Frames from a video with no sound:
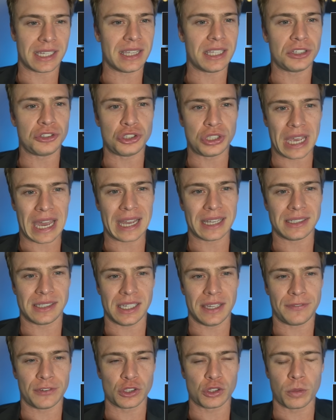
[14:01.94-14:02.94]
say the Jags
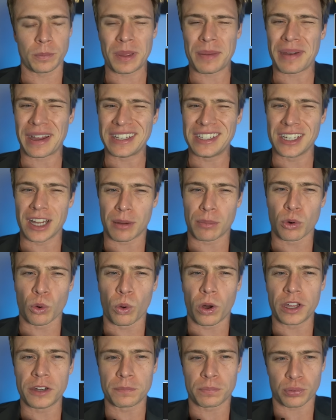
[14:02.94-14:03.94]
defense would be my number
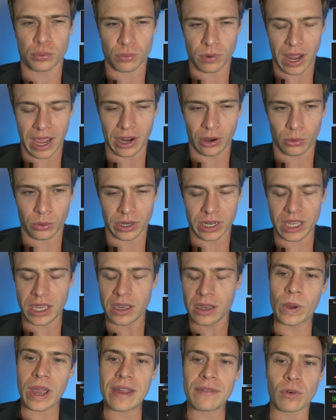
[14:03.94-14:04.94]
one
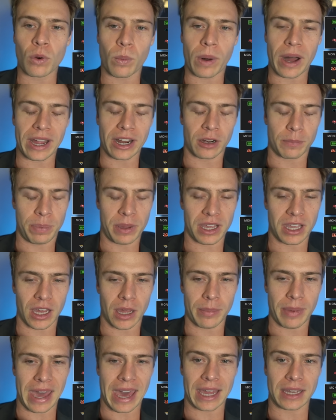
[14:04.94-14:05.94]
priority waiver wire
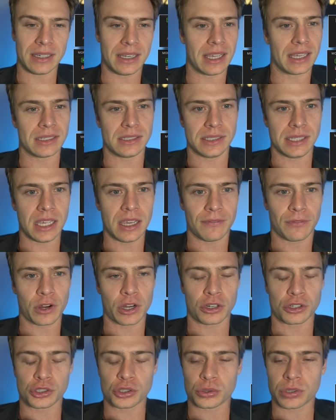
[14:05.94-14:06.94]
pickup at DST if
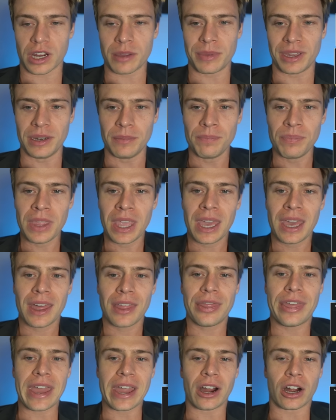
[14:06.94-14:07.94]
we are streaming.
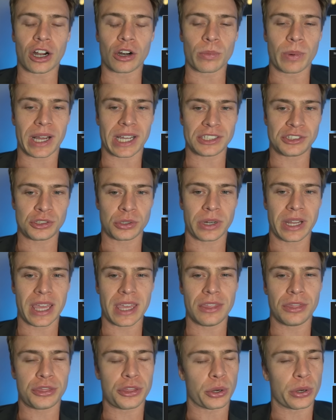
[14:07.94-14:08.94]
They are rostered
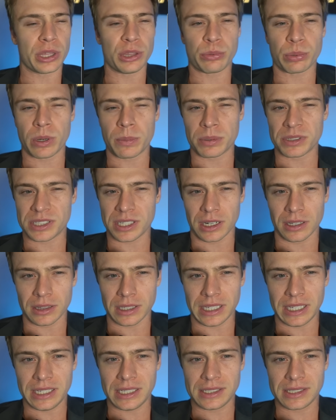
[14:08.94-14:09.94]
in 33% of
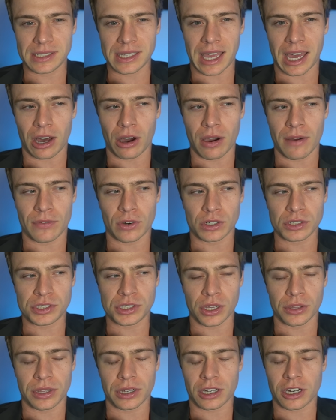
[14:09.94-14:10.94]
leagues. However,
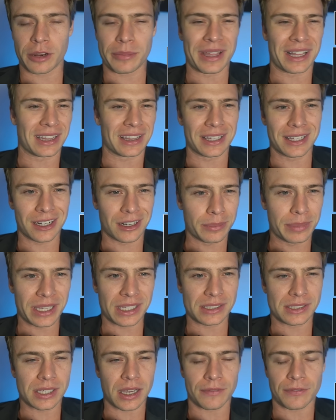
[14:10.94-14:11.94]
so they're going to be a little
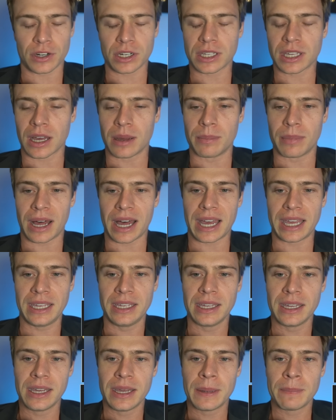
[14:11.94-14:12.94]
bit tougher to come by.